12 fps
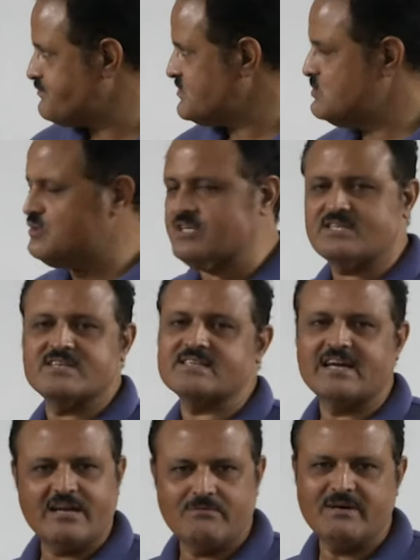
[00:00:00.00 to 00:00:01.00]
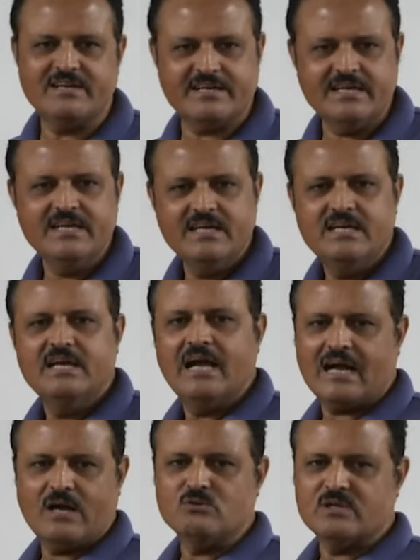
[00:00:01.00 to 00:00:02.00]
So, this is the double entry
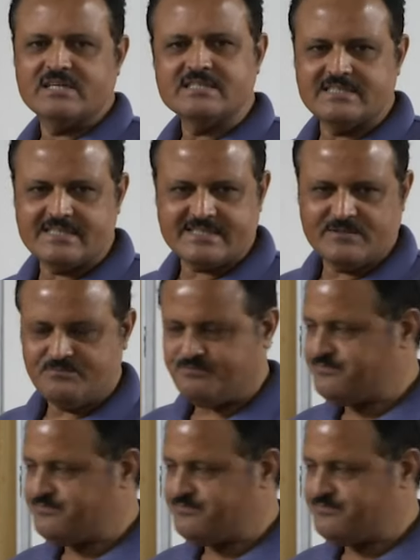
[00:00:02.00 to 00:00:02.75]
accounting system.